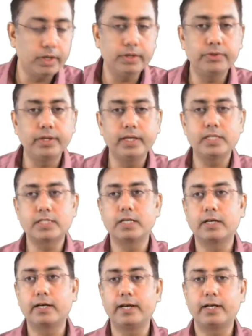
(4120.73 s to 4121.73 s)
What do you think is
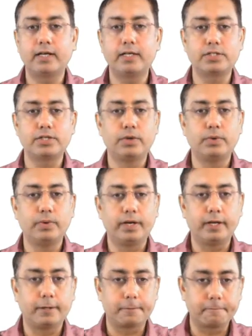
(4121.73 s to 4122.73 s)
the correct answer
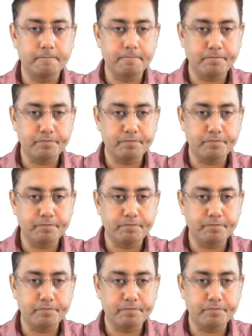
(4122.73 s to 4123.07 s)
over here?